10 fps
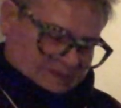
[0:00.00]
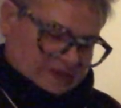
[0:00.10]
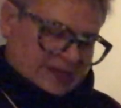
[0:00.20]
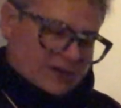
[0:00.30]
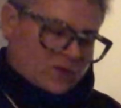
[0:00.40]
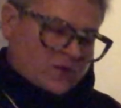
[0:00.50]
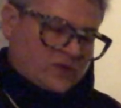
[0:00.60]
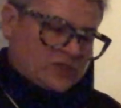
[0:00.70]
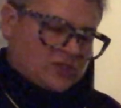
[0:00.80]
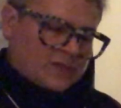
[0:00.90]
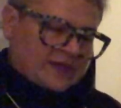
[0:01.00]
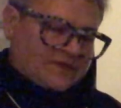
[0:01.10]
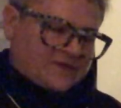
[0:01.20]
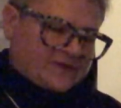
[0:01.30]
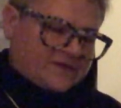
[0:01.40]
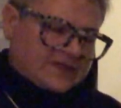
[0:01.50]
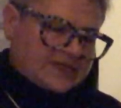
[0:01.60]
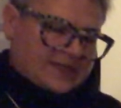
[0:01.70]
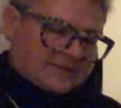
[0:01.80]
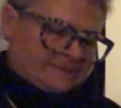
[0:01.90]
that I wrote in
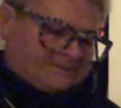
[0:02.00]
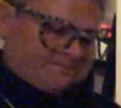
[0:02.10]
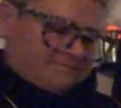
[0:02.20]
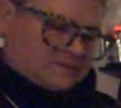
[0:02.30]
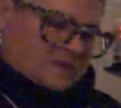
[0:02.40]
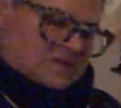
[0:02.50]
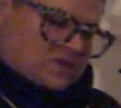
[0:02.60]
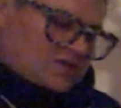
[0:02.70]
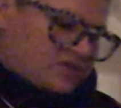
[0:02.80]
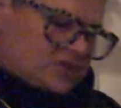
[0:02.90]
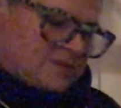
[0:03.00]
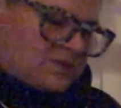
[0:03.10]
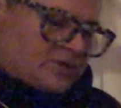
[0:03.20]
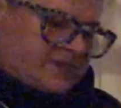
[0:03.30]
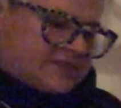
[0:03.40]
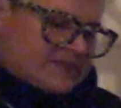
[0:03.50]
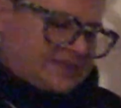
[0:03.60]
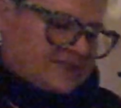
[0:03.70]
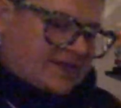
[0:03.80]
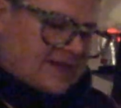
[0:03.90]
2015. I sort of just put it to the
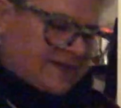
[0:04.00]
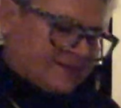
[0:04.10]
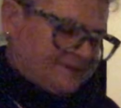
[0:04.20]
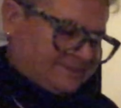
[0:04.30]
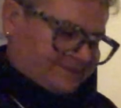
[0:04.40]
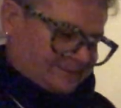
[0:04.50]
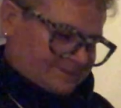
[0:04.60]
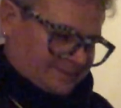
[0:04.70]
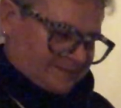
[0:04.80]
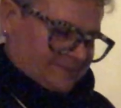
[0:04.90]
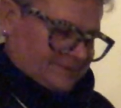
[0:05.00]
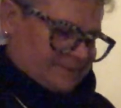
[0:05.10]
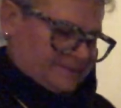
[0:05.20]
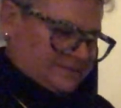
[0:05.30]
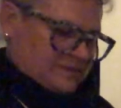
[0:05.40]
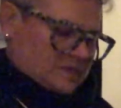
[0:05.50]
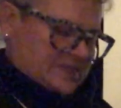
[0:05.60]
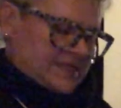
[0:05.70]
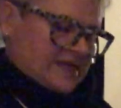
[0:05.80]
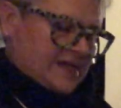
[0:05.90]
side.
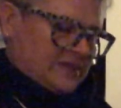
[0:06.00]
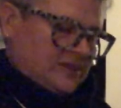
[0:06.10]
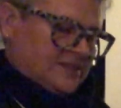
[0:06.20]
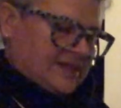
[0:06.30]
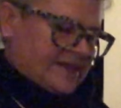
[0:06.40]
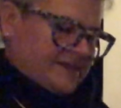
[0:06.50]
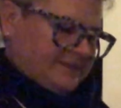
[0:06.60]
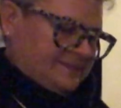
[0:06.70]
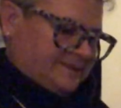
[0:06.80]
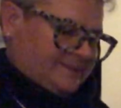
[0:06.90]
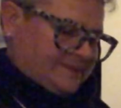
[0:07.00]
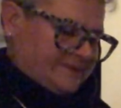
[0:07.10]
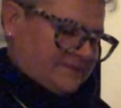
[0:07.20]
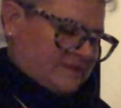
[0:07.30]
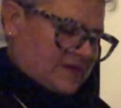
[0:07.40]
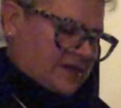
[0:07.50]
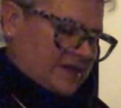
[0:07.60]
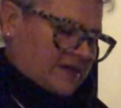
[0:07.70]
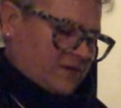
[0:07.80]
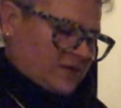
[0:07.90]
Today I looked at it
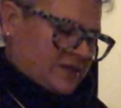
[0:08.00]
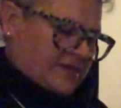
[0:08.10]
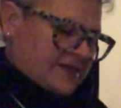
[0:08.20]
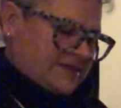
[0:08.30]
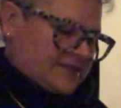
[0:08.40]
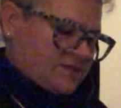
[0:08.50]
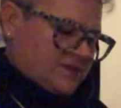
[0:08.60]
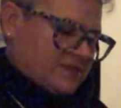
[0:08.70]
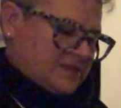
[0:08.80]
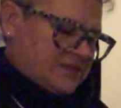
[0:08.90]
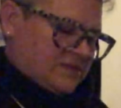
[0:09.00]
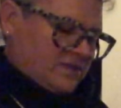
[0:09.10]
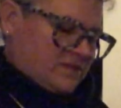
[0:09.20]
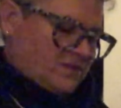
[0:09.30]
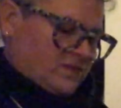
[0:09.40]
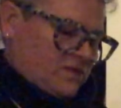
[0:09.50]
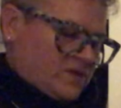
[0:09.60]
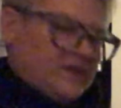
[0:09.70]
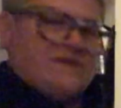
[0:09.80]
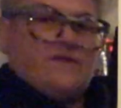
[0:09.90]
and I realized that it was
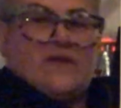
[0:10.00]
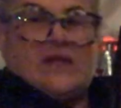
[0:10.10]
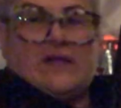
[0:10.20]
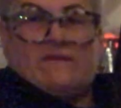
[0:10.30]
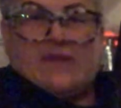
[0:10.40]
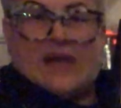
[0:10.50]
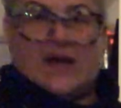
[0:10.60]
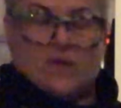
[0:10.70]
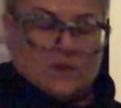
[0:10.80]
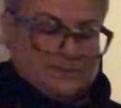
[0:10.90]
really fitting of now.